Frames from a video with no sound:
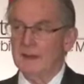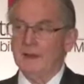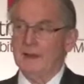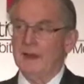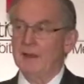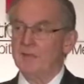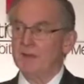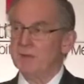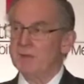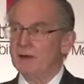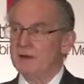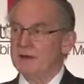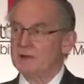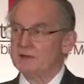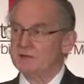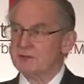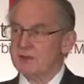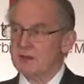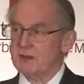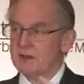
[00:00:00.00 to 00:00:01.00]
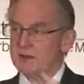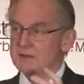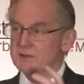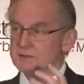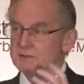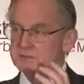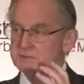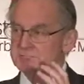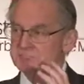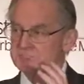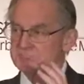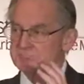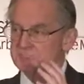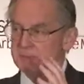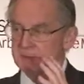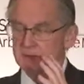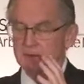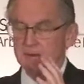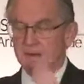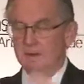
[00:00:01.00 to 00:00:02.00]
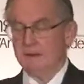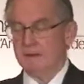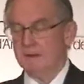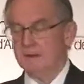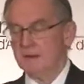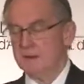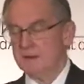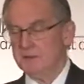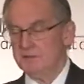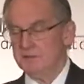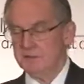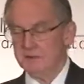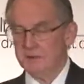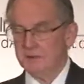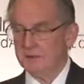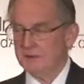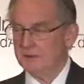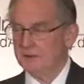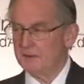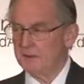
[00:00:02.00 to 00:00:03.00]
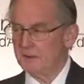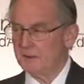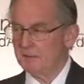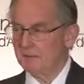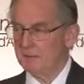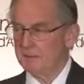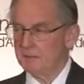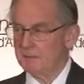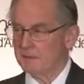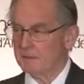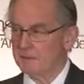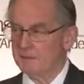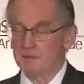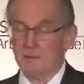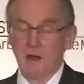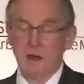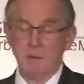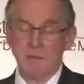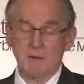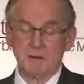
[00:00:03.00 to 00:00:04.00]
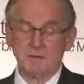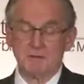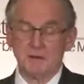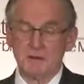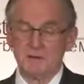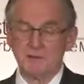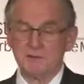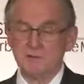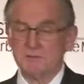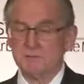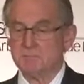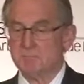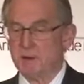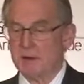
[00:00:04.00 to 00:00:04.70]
Everybody says, even in arbitration,